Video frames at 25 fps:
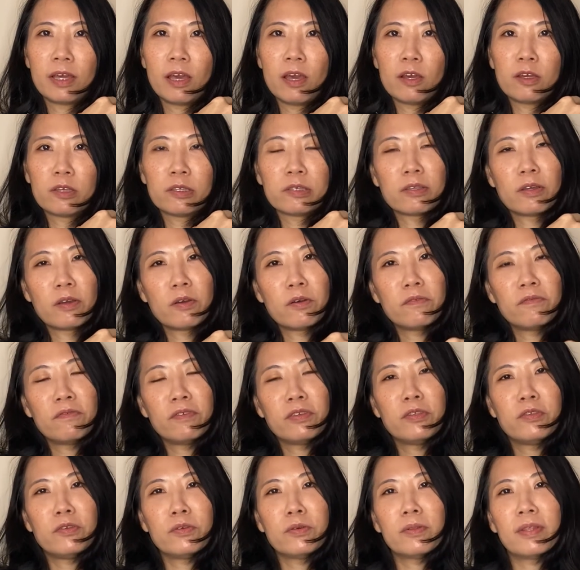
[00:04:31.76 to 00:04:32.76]
So if you
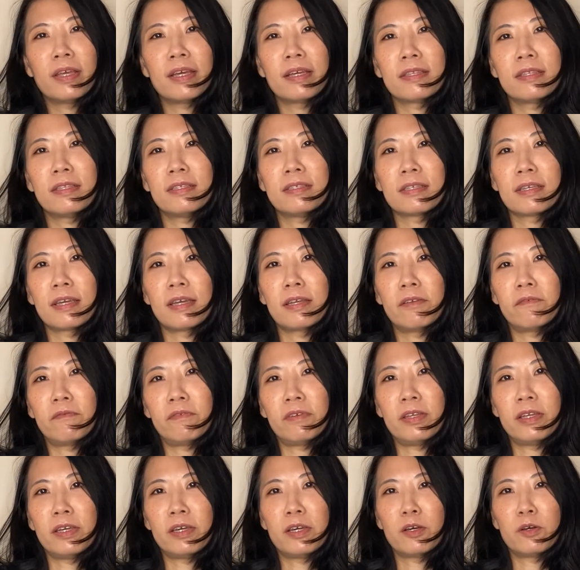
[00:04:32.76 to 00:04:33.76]
do like this kind of
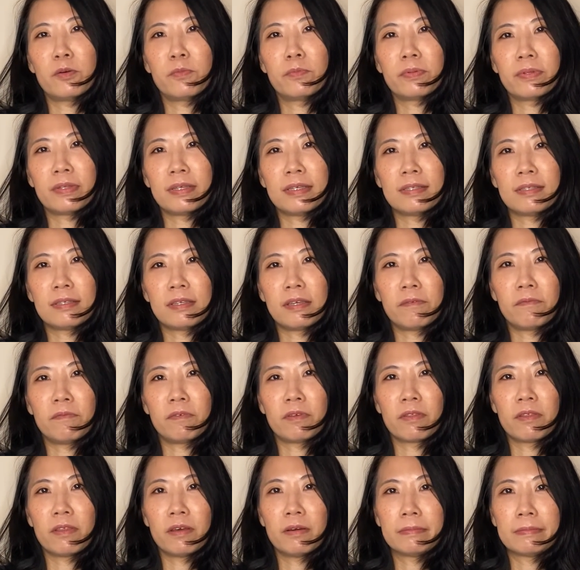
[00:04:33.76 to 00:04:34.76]
video, please give a
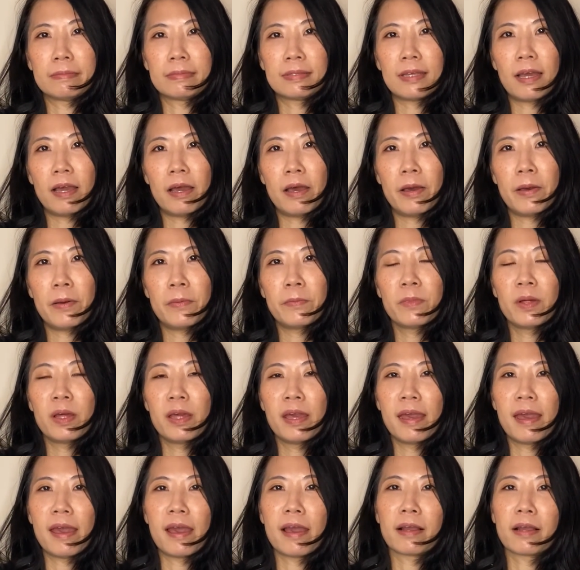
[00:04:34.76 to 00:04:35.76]
thumbs up
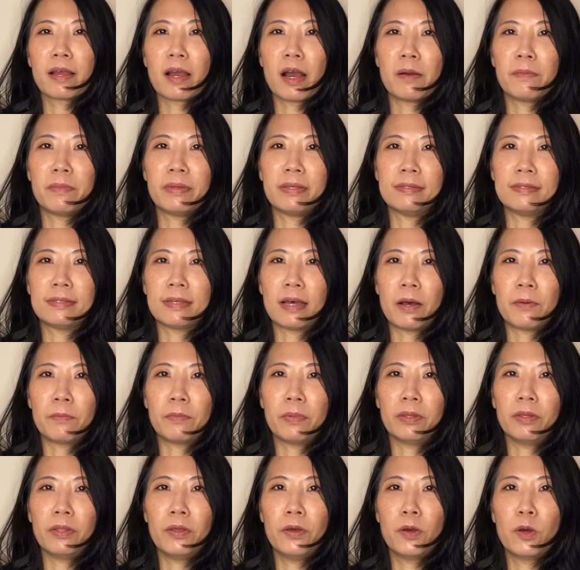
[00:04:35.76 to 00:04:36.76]
and comment down
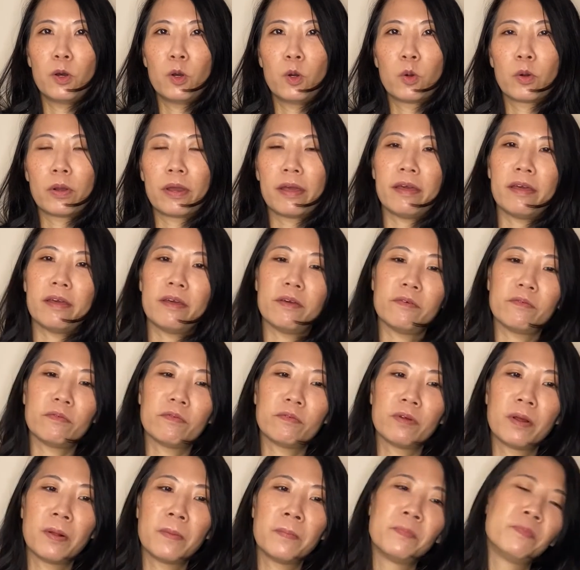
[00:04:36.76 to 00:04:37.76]
below if
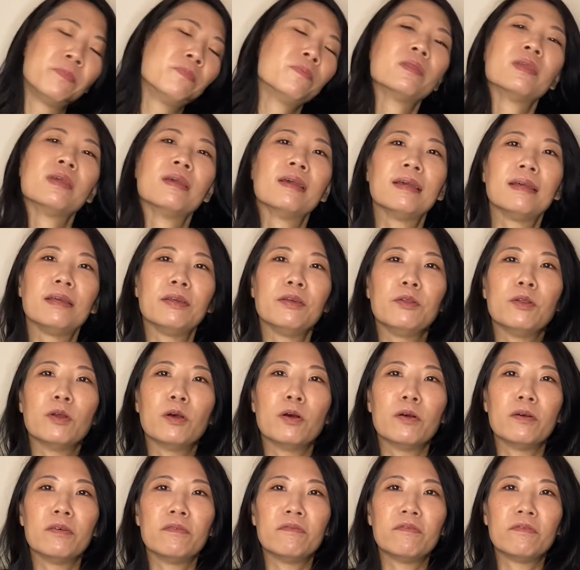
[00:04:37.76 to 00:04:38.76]
you
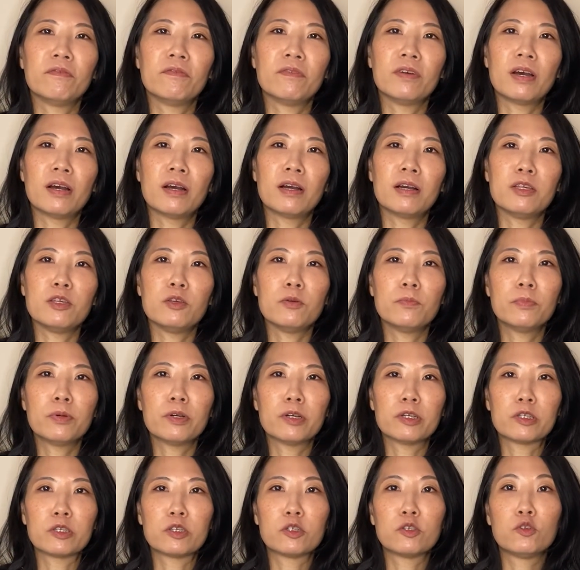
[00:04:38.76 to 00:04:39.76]

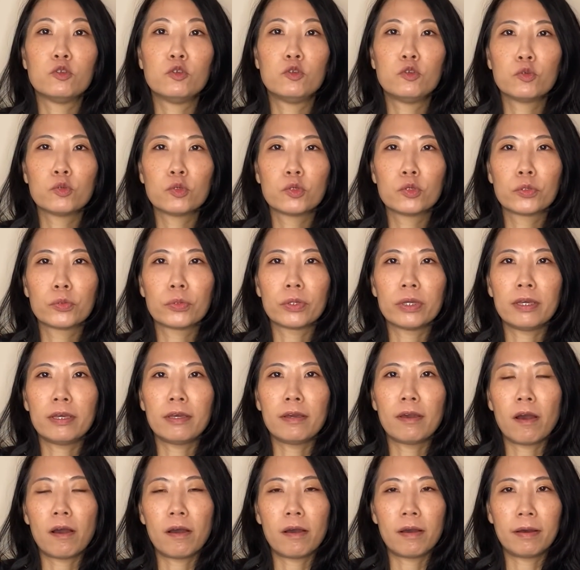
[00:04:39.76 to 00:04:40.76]
purchase jewelry
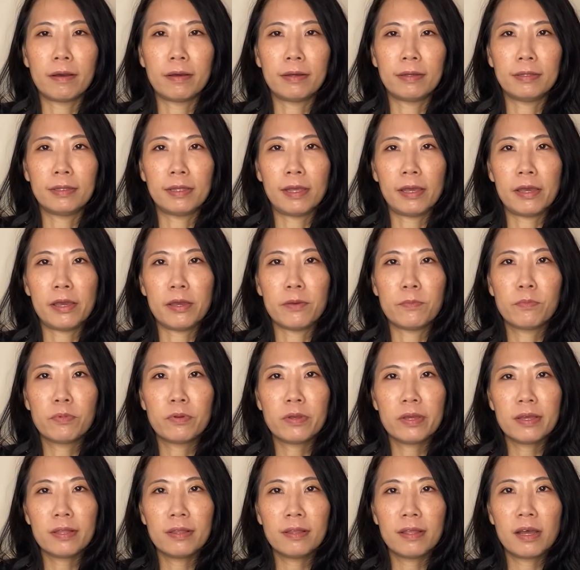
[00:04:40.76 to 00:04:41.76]
on a
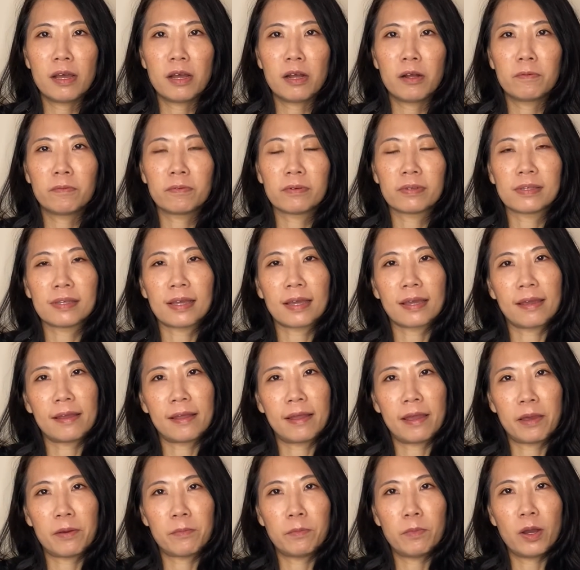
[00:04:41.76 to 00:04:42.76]
pre-love or
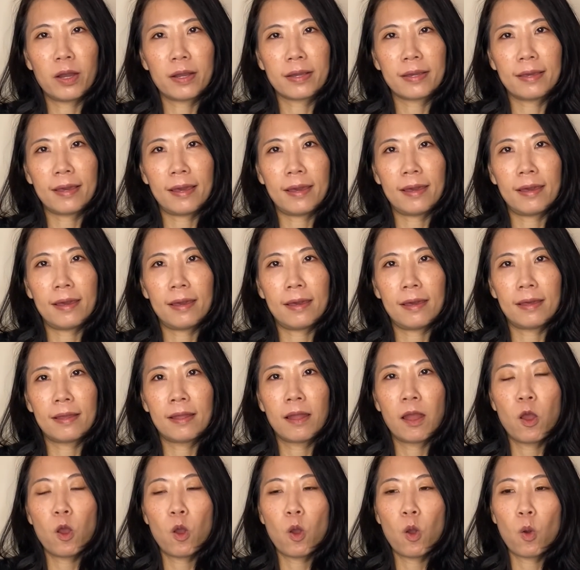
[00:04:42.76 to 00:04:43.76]
secondhand market,
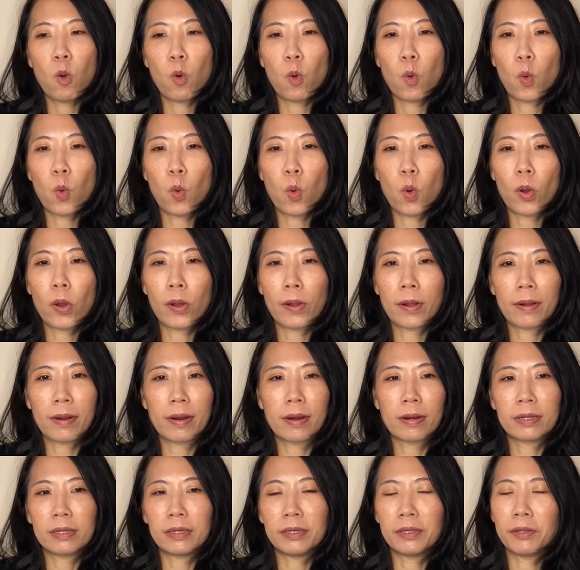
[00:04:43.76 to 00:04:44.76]

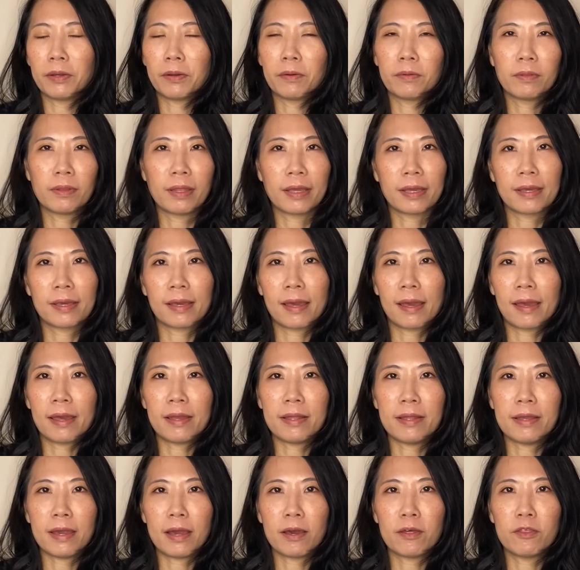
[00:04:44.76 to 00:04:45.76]
or like
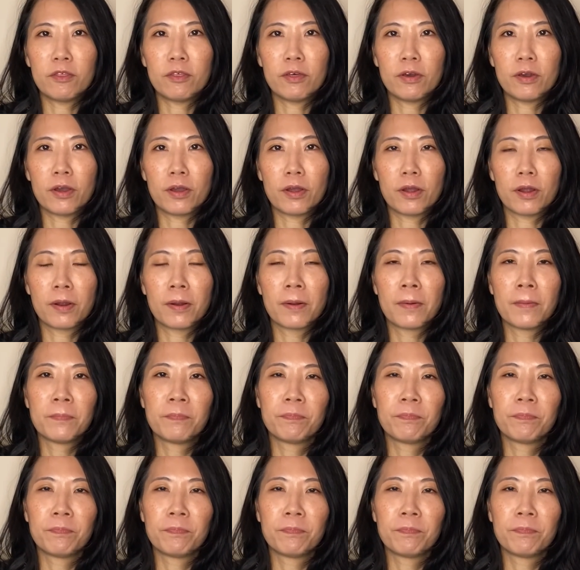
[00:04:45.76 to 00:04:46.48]
any other